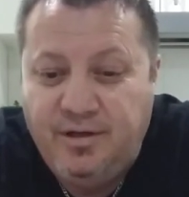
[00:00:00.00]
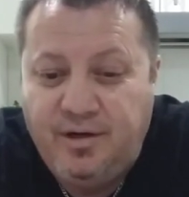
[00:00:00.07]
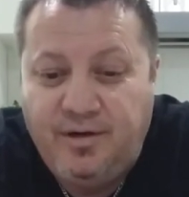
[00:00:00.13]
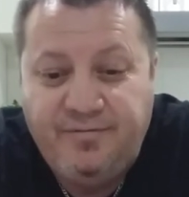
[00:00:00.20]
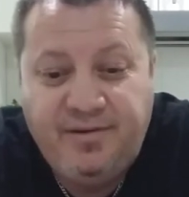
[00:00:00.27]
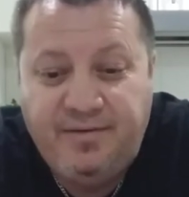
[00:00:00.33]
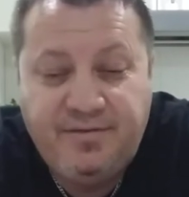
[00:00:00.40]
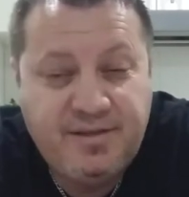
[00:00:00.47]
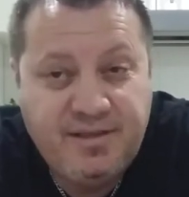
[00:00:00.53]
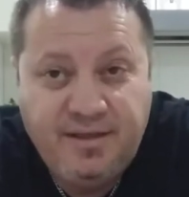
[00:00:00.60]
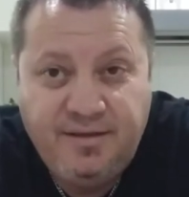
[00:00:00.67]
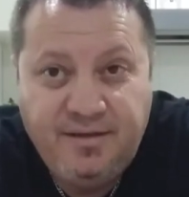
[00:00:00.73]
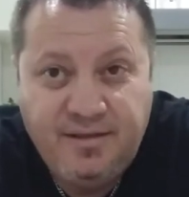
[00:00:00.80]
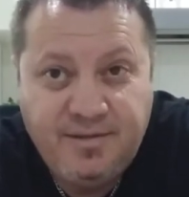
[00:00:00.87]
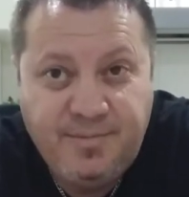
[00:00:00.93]
I've never
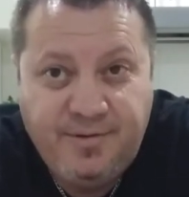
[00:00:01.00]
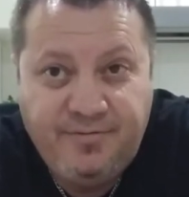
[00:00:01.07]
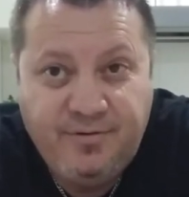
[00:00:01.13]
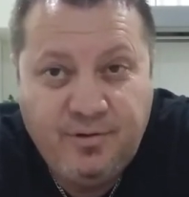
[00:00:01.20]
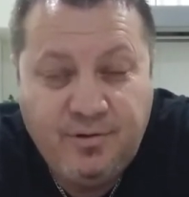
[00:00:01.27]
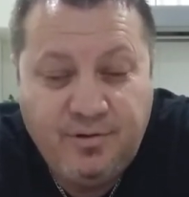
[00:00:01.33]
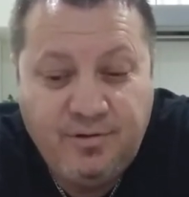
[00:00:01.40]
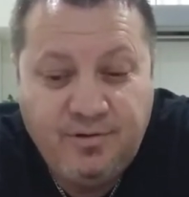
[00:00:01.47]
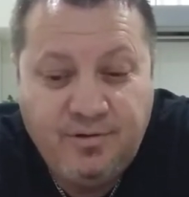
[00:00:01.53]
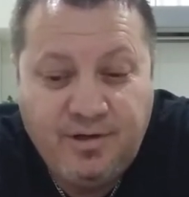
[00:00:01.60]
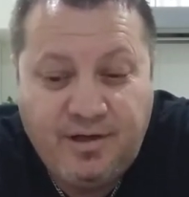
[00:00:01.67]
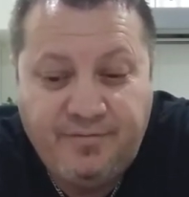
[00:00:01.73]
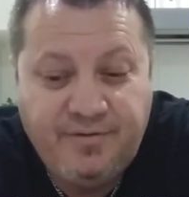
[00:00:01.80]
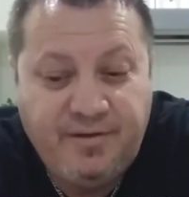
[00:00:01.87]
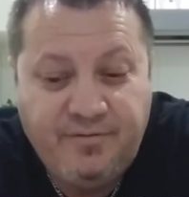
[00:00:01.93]
seen these before,
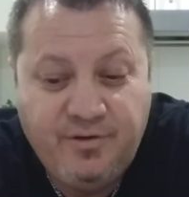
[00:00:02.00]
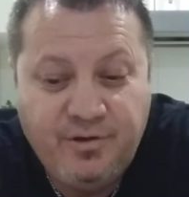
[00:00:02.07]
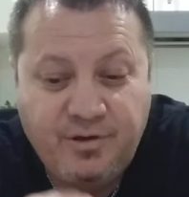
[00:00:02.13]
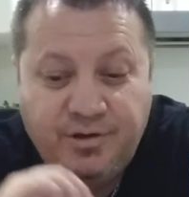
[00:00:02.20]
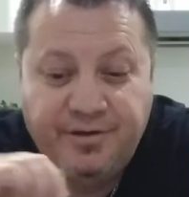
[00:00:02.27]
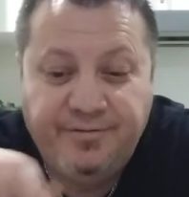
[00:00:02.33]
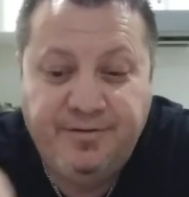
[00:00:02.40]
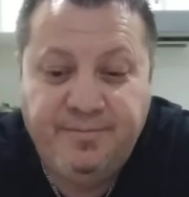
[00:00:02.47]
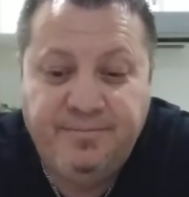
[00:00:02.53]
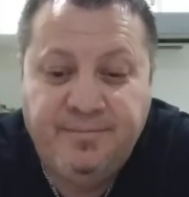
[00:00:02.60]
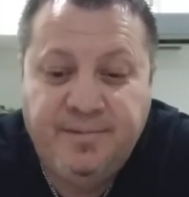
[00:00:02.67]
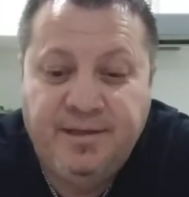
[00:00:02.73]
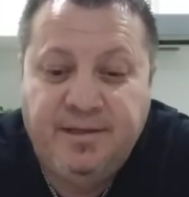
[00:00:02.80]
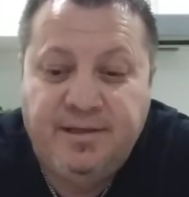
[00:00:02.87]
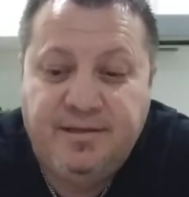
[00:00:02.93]
I've never heard of them,
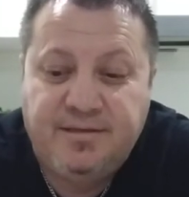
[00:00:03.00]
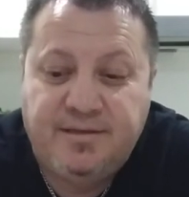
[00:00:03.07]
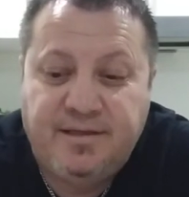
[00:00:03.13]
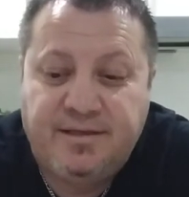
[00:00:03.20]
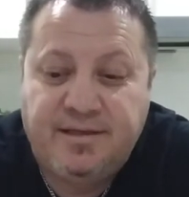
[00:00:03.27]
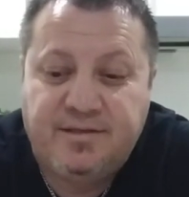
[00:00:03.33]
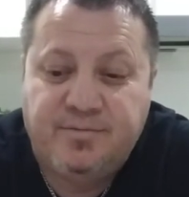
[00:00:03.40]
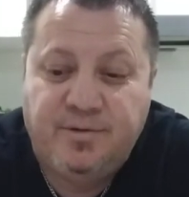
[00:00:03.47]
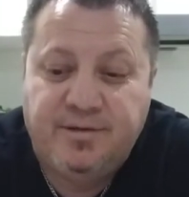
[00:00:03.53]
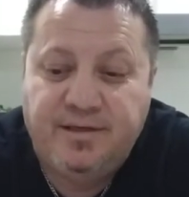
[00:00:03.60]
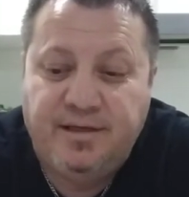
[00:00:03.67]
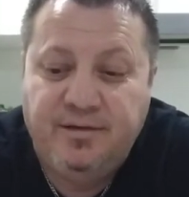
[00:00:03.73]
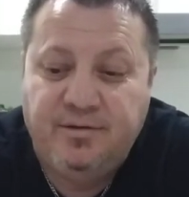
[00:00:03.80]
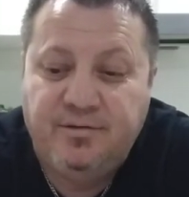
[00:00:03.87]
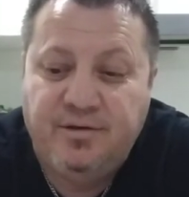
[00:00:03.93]
so that's what
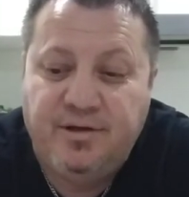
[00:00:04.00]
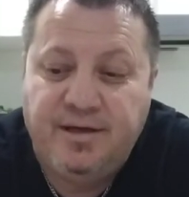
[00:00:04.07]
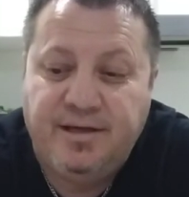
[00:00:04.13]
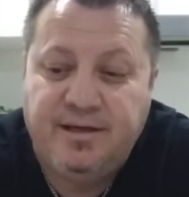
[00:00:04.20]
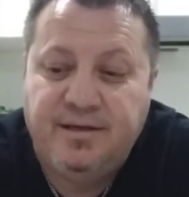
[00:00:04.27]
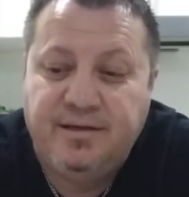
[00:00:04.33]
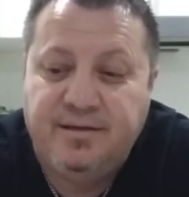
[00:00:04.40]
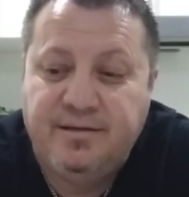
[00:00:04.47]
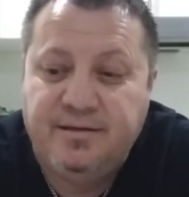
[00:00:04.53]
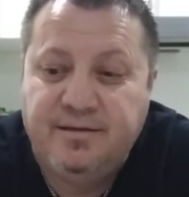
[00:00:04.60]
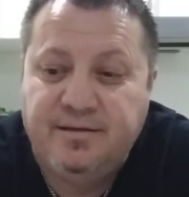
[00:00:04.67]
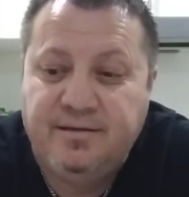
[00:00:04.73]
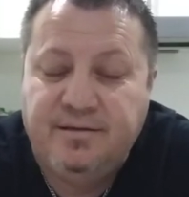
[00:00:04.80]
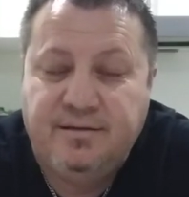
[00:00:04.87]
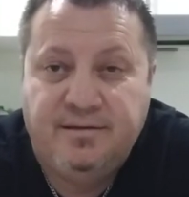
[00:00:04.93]
they look like.
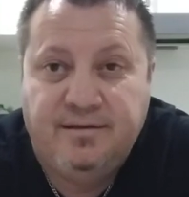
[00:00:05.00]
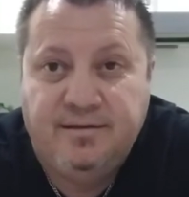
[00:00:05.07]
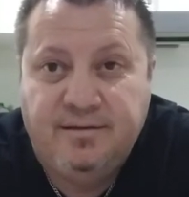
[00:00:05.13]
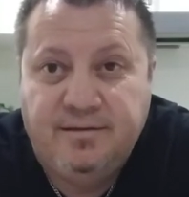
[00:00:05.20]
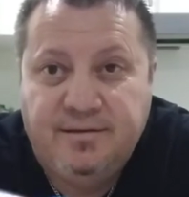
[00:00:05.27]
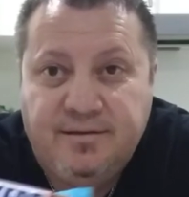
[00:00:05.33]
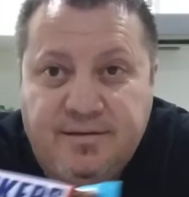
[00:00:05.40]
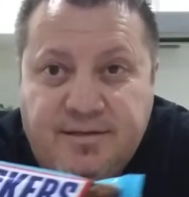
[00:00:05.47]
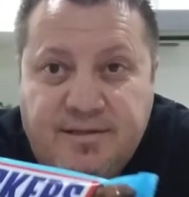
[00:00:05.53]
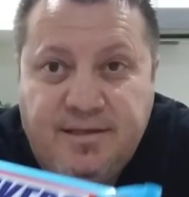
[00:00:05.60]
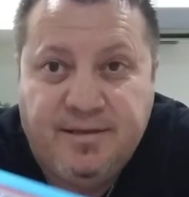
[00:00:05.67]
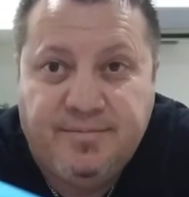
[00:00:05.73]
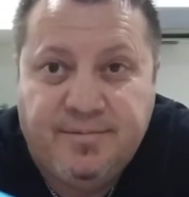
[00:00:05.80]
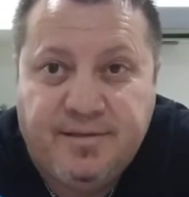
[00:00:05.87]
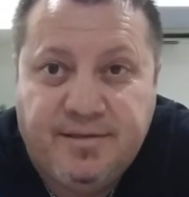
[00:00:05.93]

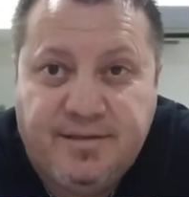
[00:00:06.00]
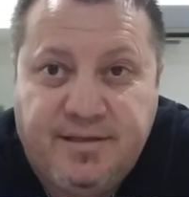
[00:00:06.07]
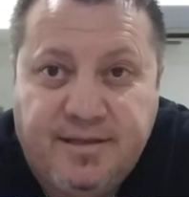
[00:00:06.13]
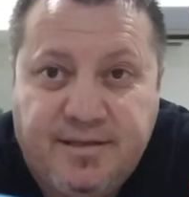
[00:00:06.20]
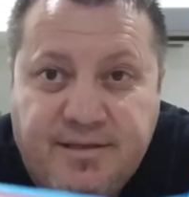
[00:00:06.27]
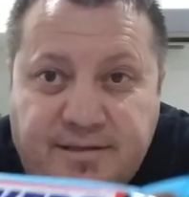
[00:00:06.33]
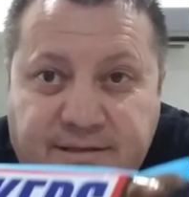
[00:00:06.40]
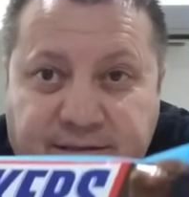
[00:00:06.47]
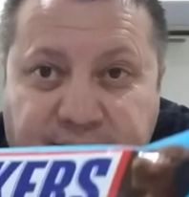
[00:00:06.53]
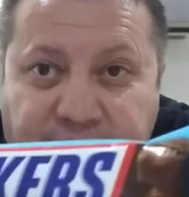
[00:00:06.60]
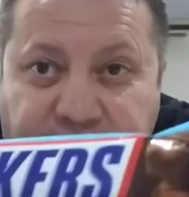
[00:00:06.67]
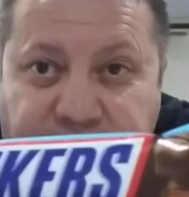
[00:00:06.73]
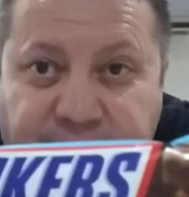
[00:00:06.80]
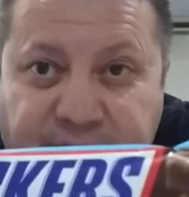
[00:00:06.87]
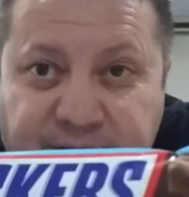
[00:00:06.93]
Snickers
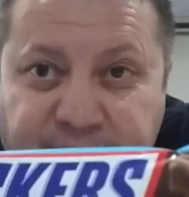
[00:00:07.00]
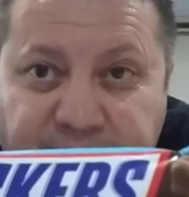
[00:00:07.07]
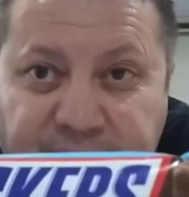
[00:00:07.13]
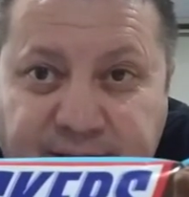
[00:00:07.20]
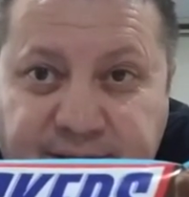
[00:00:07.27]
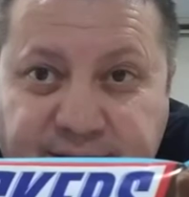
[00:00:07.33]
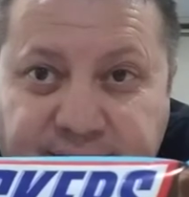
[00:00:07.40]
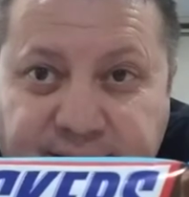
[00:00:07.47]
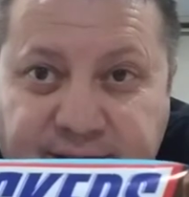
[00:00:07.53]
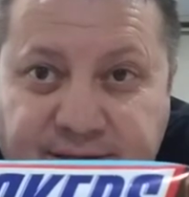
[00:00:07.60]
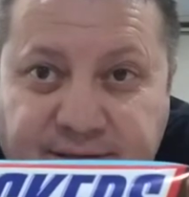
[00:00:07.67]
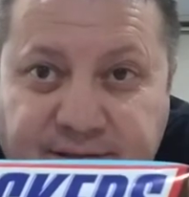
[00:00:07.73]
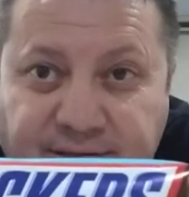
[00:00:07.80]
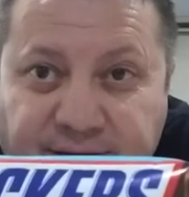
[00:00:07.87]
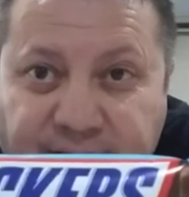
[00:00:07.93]
crispers.
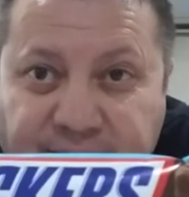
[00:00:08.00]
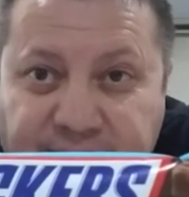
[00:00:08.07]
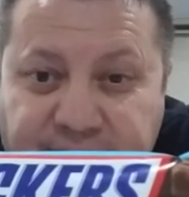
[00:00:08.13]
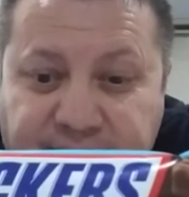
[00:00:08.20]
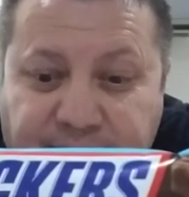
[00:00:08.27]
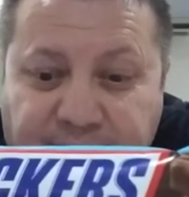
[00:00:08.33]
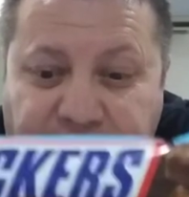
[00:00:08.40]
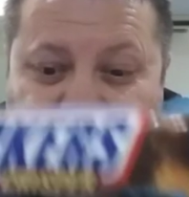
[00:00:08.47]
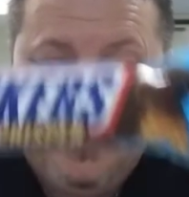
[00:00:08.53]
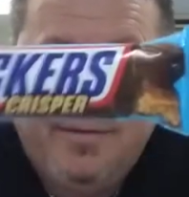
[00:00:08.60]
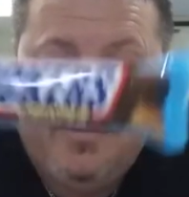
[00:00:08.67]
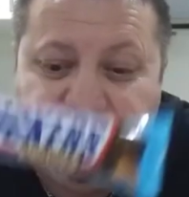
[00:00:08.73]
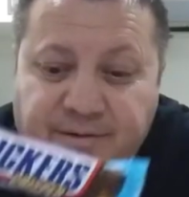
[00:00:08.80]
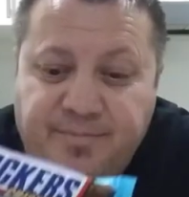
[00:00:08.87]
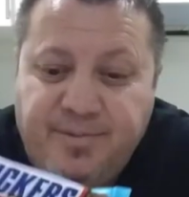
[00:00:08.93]
All right, there's apparently
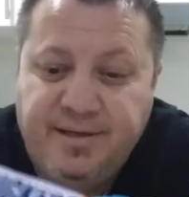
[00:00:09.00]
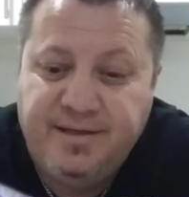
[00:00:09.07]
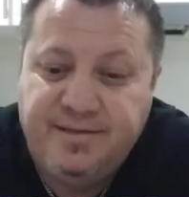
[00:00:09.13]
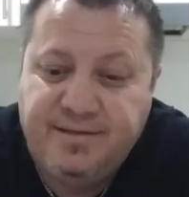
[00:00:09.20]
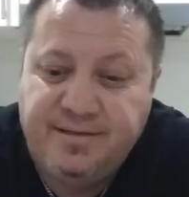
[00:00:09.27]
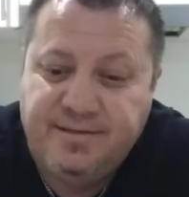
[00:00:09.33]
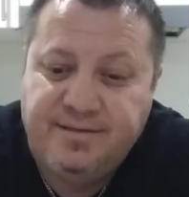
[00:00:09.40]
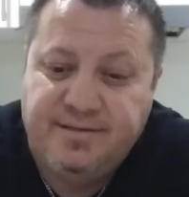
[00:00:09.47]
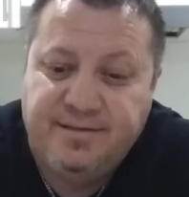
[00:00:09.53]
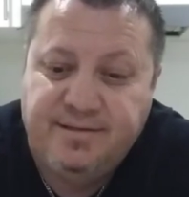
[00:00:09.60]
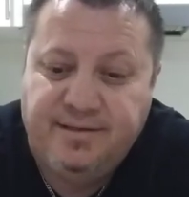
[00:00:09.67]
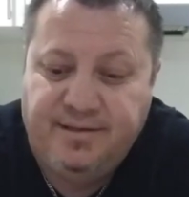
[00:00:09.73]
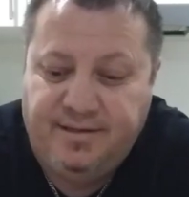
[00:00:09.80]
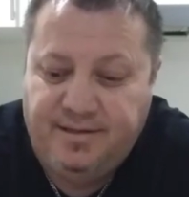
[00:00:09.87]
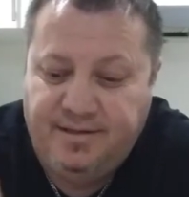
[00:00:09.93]
three pieces
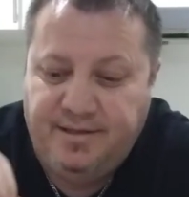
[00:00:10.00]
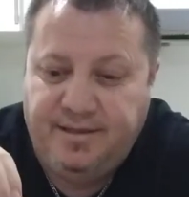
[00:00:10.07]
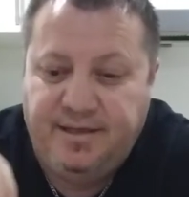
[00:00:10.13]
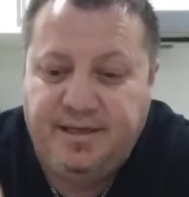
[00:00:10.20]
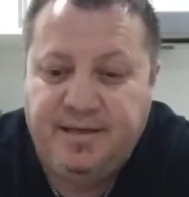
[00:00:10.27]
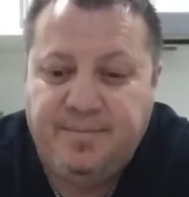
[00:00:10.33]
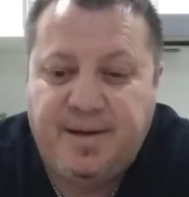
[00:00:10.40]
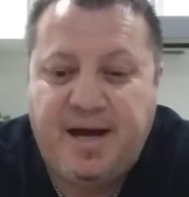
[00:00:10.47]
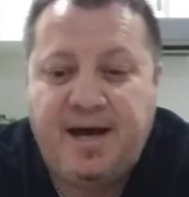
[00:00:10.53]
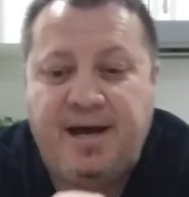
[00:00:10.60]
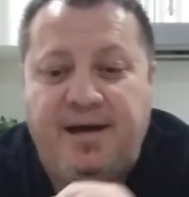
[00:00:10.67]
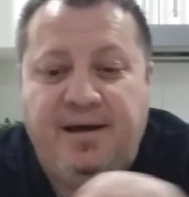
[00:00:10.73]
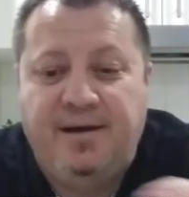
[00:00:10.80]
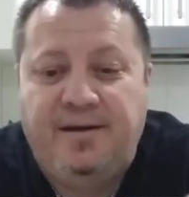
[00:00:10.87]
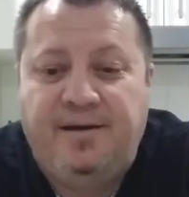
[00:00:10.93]
in a bar.